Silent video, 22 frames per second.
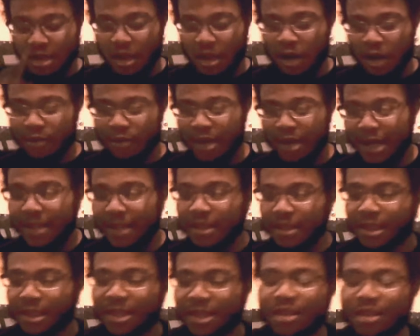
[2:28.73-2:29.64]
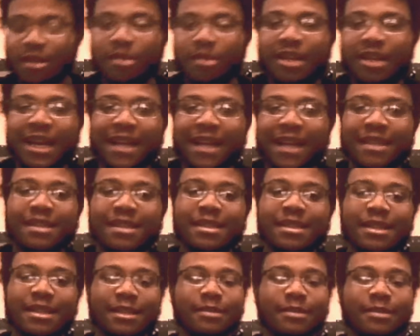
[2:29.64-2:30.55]
Alright, let's go
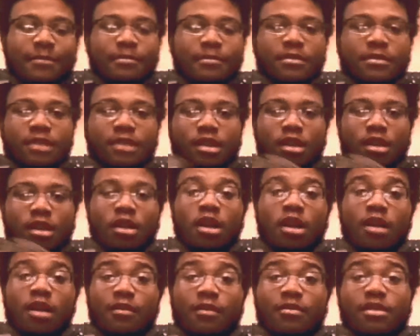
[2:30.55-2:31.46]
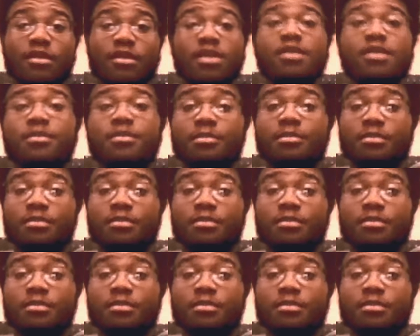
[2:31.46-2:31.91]
next. Gloves.